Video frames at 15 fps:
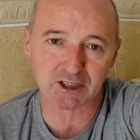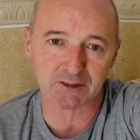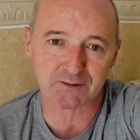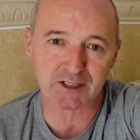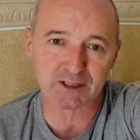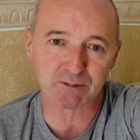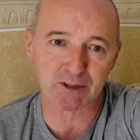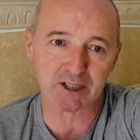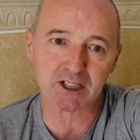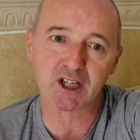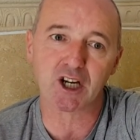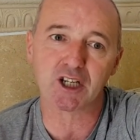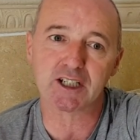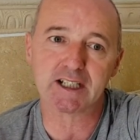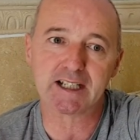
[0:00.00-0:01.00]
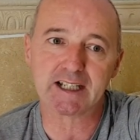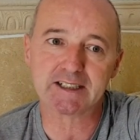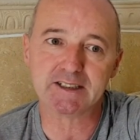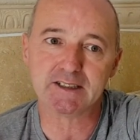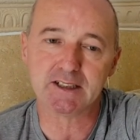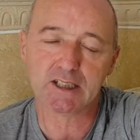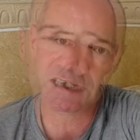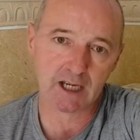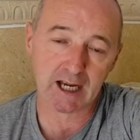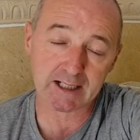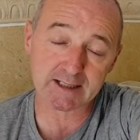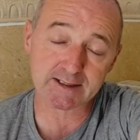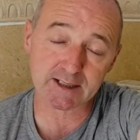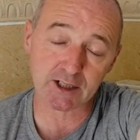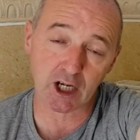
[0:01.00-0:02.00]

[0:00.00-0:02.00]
that's why they call it Aladdin. And it's an